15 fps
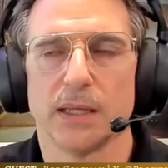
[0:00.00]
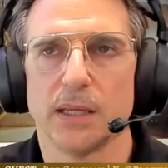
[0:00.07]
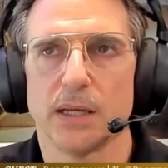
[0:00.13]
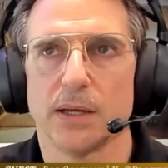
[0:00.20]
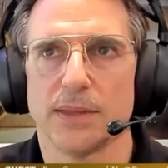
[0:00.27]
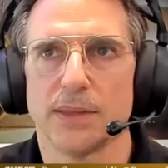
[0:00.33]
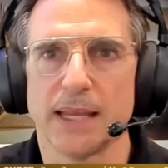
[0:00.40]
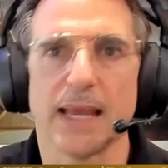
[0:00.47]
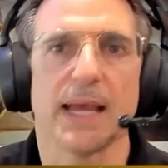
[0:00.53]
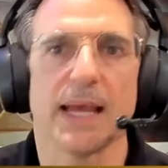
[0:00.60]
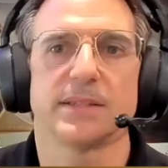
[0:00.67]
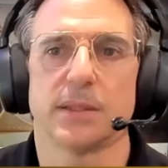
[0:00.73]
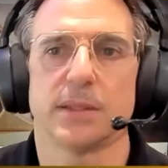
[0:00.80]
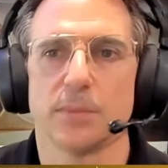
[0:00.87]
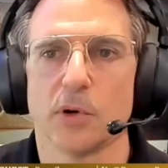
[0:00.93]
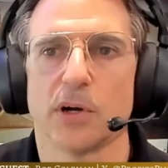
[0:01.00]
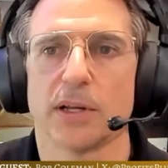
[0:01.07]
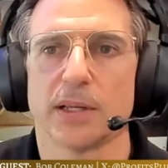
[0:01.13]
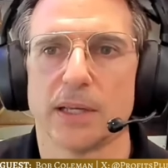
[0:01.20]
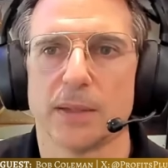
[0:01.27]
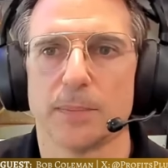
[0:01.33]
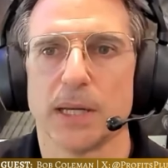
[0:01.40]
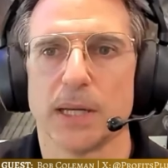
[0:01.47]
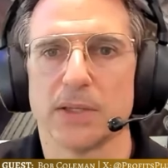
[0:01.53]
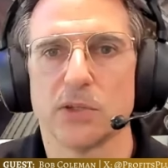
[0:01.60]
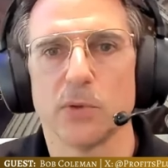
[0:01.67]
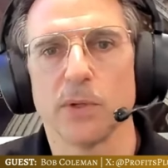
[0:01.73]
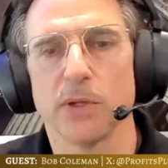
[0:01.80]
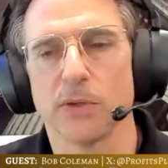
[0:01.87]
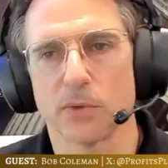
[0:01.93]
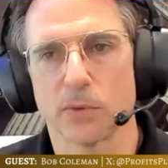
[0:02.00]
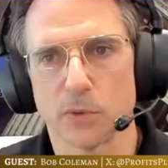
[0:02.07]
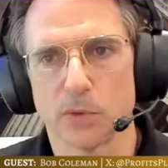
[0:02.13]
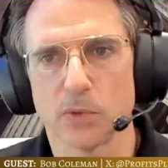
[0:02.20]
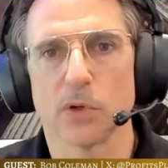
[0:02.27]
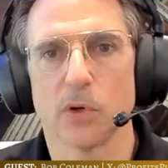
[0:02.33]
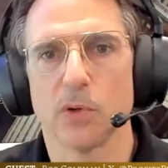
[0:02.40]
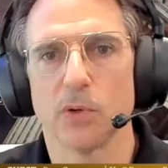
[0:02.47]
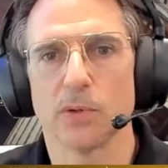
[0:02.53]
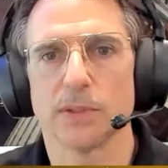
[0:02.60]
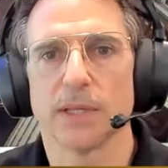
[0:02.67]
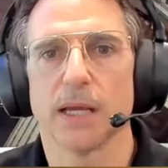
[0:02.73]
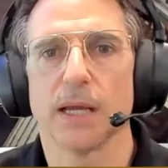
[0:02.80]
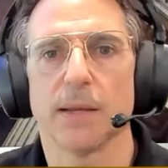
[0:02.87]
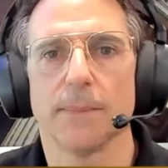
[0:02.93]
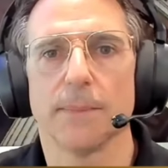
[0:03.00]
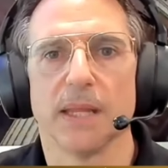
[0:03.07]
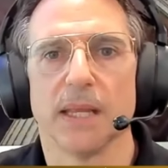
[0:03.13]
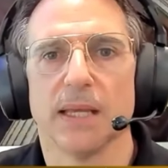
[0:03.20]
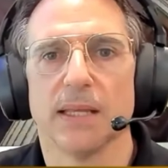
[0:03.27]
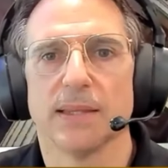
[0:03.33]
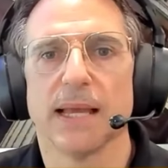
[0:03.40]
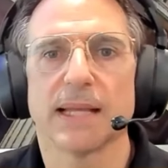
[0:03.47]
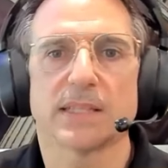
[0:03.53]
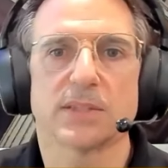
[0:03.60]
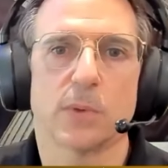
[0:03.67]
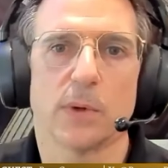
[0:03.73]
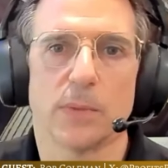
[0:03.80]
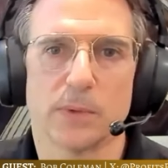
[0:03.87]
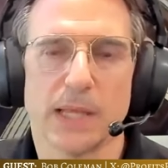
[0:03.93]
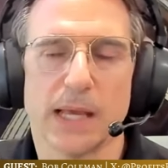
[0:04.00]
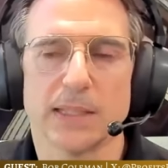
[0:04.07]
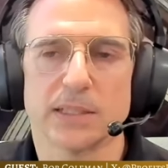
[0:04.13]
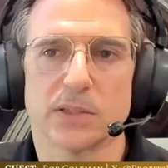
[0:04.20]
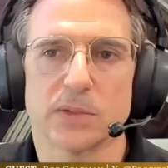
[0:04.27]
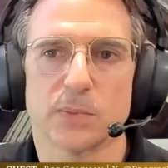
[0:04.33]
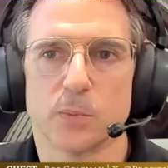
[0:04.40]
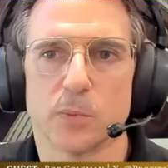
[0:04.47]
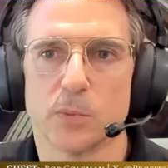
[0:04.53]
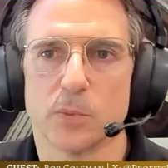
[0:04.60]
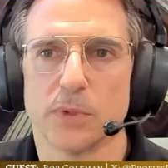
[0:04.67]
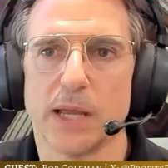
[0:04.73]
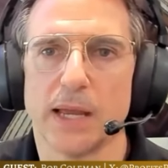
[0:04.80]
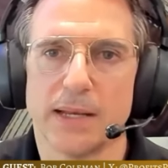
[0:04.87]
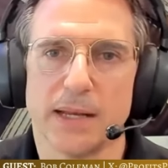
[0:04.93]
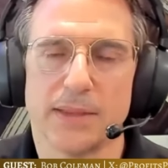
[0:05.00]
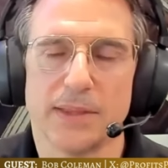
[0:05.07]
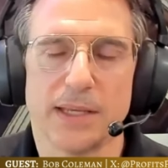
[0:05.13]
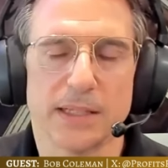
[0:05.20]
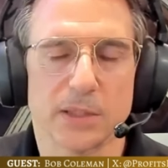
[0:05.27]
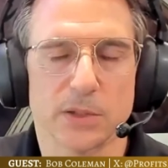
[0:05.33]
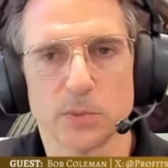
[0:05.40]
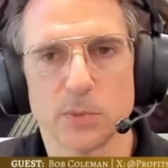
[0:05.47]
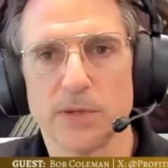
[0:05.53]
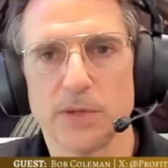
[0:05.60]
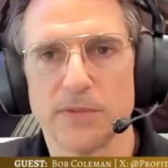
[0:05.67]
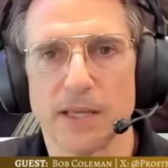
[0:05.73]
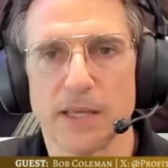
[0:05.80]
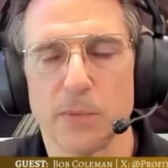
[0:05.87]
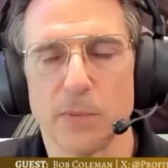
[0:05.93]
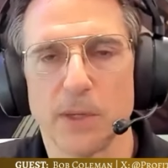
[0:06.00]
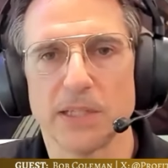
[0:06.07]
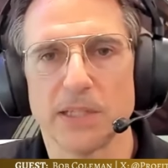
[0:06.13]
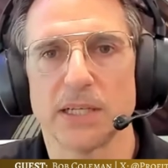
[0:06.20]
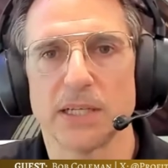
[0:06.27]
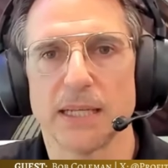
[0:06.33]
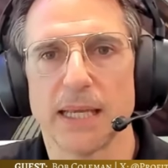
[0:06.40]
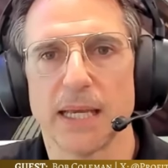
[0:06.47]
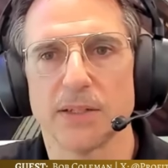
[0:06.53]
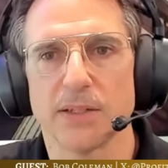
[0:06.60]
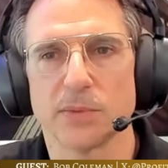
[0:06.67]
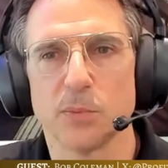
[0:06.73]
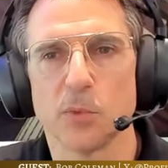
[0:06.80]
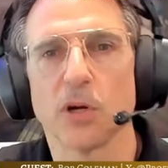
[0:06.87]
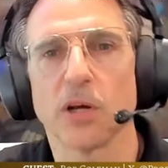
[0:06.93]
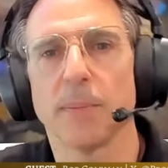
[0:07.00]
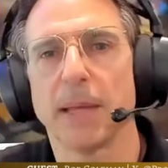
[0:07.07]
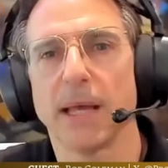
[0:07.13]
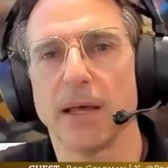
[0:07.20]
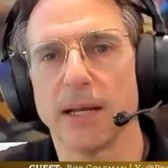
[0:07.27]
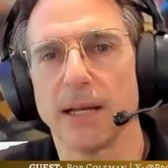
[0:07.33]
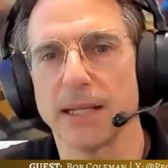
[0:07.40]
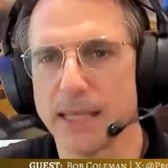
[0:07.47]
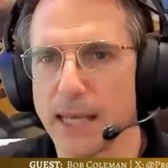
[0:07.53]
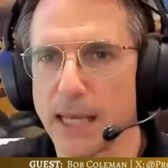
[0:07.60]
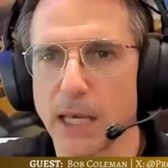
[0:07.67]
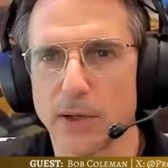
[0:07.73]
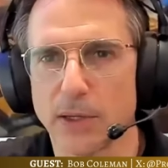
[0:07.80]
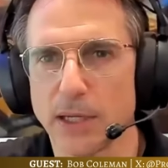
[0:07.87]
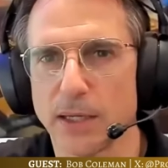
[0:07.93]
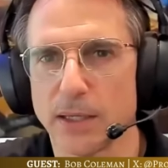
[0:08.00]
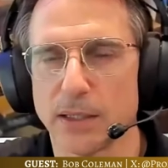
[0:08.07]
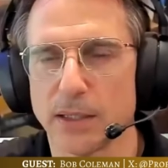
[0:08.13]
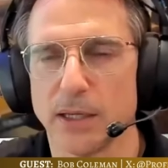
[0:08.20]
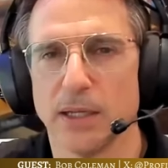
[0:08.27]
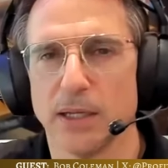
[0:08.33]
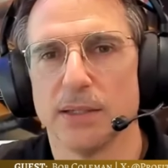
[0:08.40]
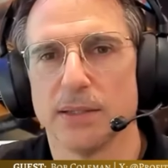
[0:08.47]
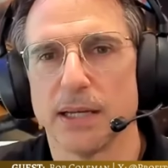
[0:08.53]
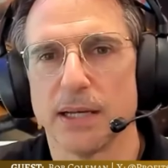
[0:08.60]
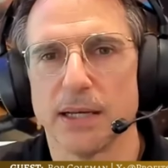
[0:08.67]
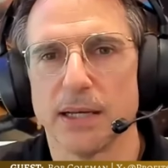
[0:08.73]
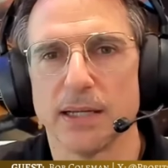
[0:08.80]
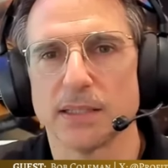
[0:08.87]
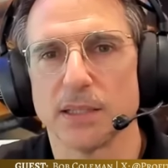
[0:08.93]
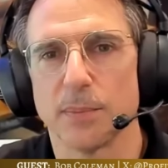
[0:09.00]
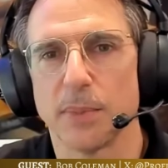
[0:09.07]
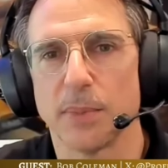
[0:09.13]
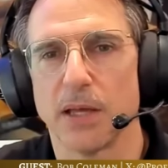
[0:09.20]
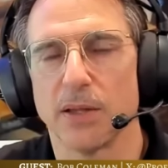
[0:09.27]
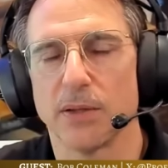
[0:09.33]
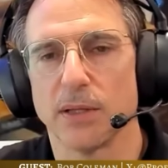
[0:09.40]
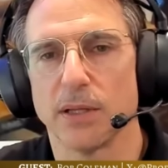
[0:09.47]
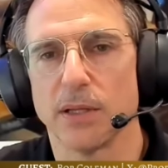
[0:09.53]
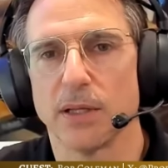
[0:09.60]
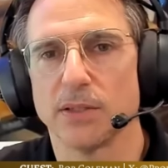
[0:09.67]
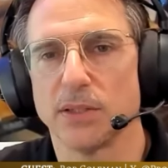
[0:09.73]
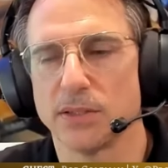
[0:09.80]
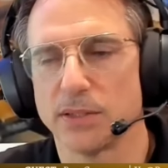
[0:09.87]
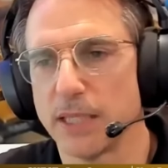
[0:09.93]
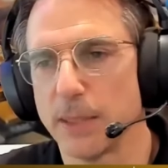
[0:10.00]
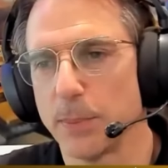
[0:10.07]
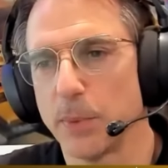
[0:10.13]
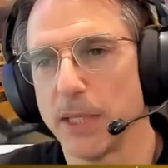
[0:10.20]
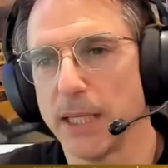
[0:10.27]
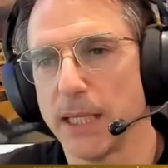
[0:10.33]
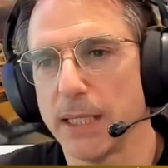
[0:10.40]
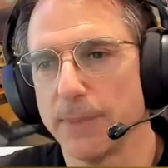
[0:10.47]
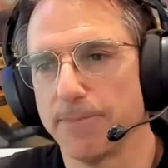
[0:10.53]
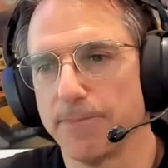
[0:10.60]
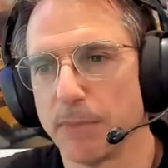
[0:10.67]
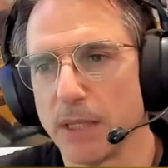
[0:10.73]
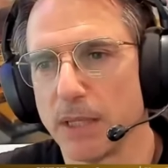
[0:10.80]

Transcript: the asset market by doing it through gold. And I think this revaluation account is more about accounting than it is about just simply